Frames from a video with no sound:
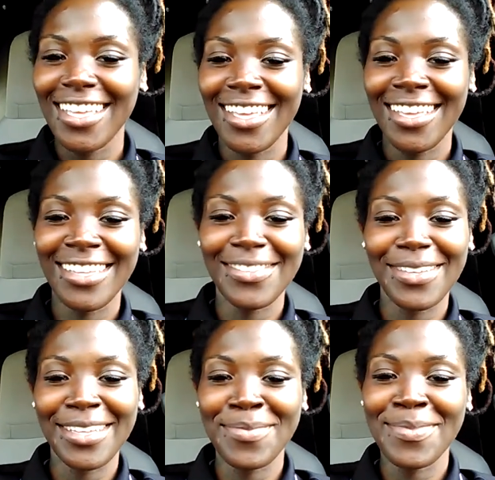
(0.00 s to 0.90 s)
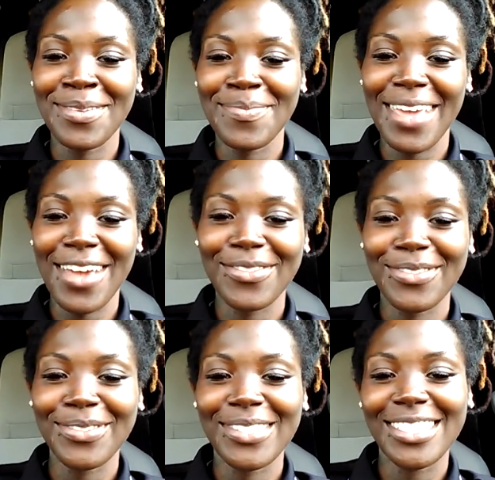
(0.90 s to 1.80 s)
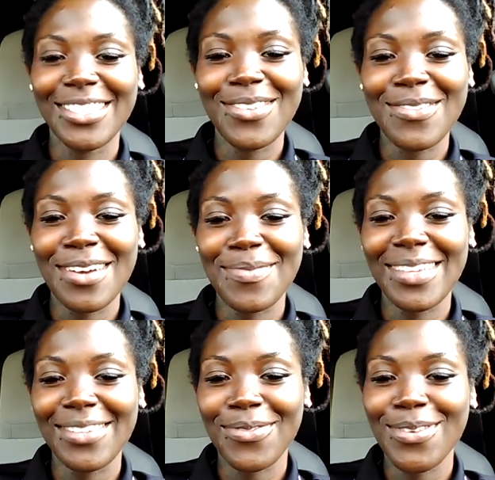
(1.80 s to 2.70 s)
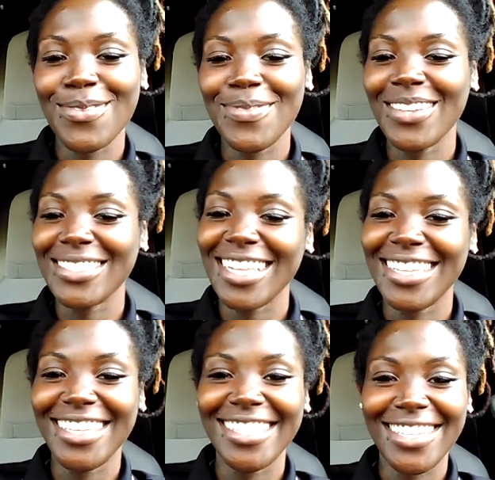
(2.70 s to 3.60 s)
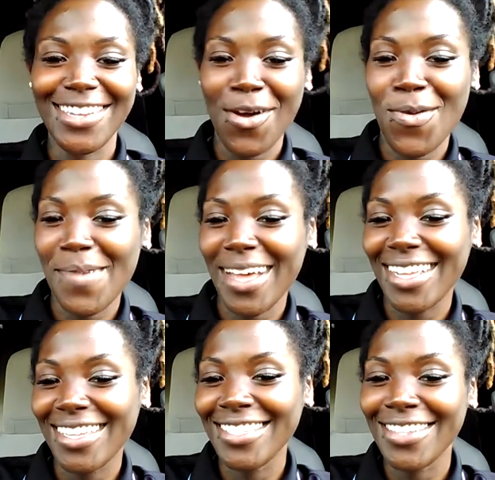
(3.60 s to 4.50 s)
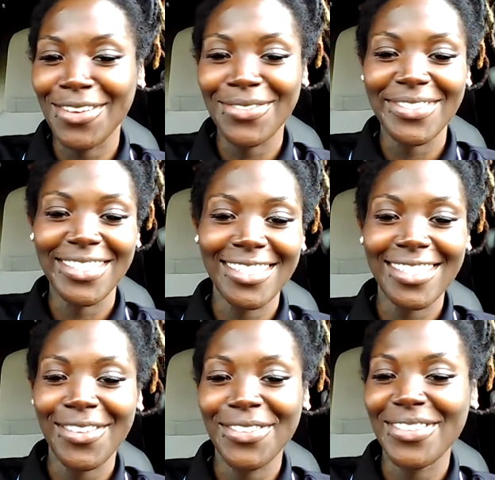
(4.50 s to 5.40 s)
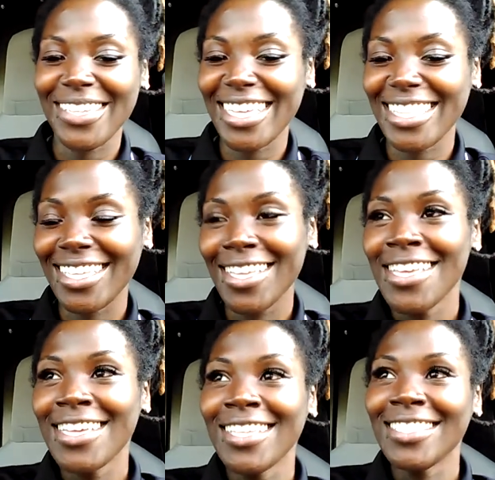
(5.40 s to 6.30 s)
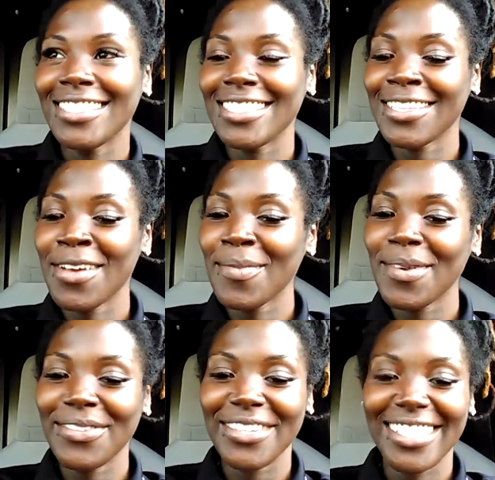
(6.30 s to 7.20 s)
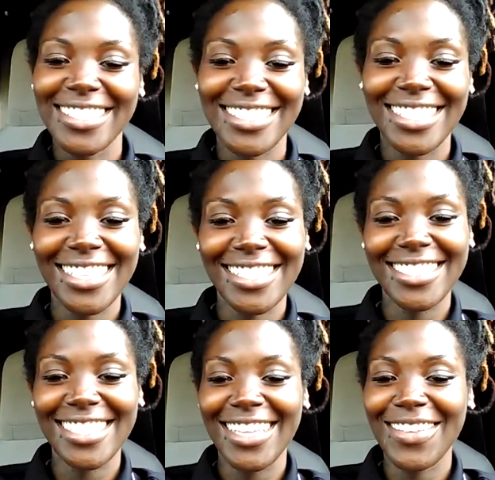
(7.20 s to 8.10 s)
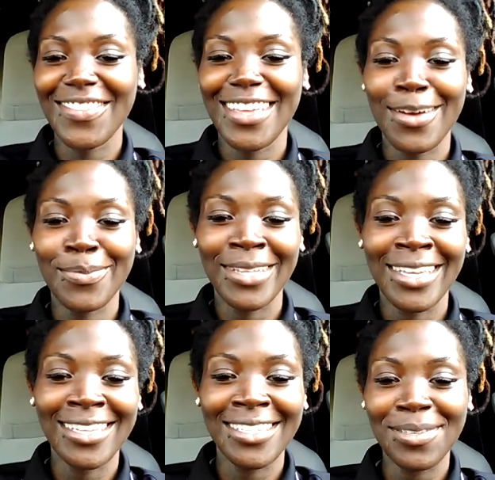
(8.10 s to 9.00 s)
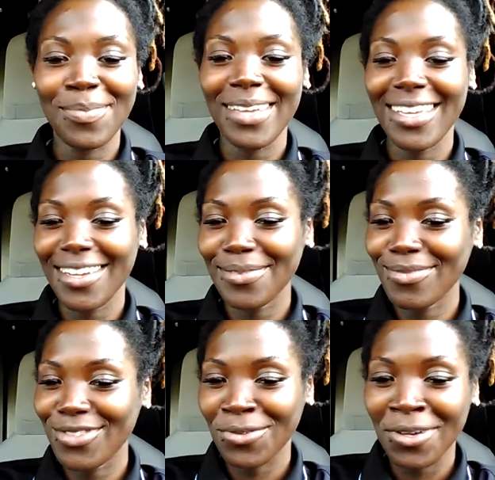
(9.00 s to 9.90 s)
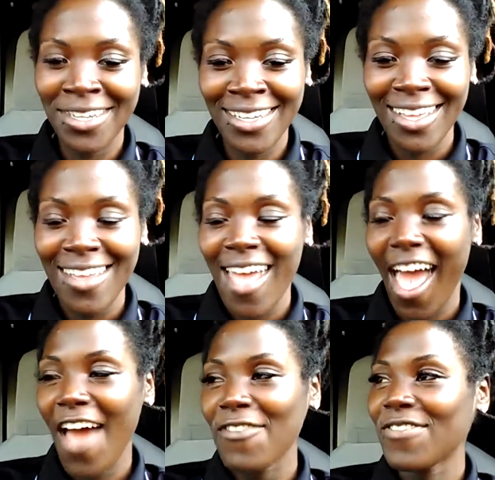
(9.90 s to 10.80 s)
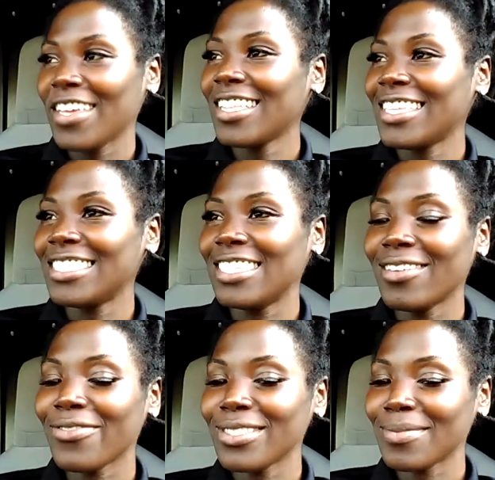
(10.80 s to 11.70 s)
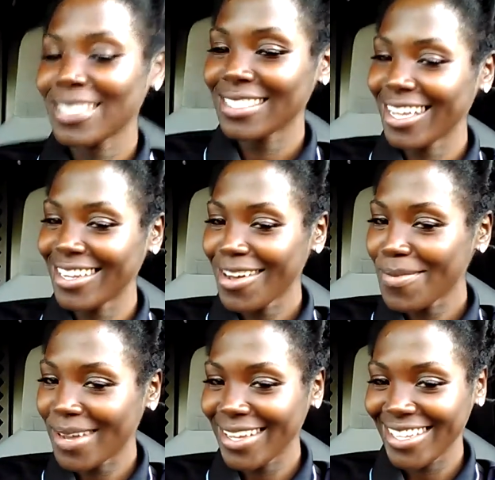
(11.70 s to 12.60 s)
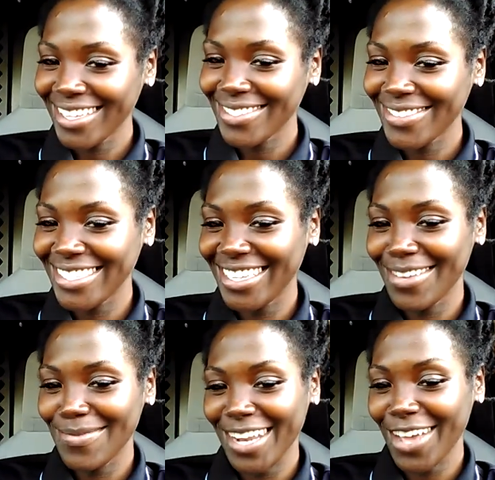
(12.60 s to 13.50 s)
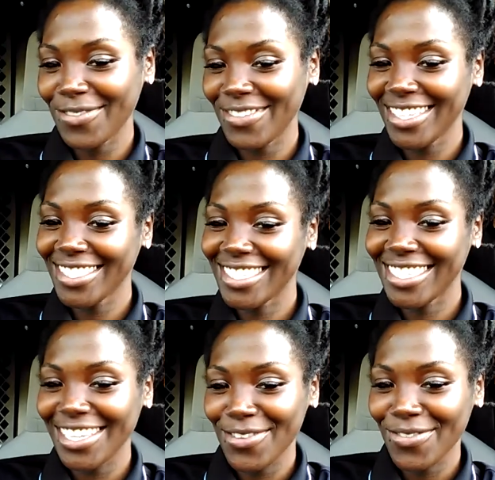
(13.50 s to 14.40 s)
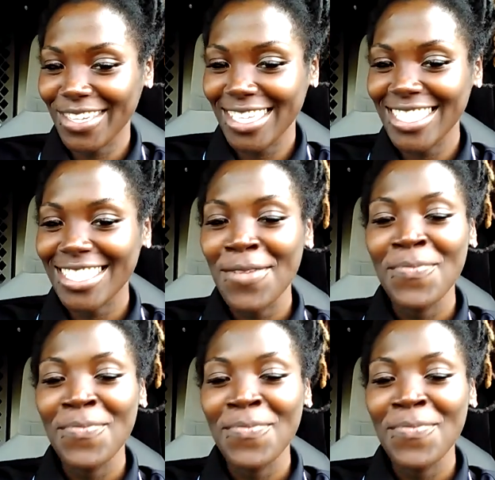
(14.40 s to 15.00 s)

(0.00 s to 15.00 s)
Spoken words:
him in the bathroom, the dude come in the room, don't say nothing to nobody, don't look, don't do nothing, just come over there, stick his dick in me, I'm laying in the bed, I'm drunk, I feel a difference because I know my husband dick, but I feel a difference.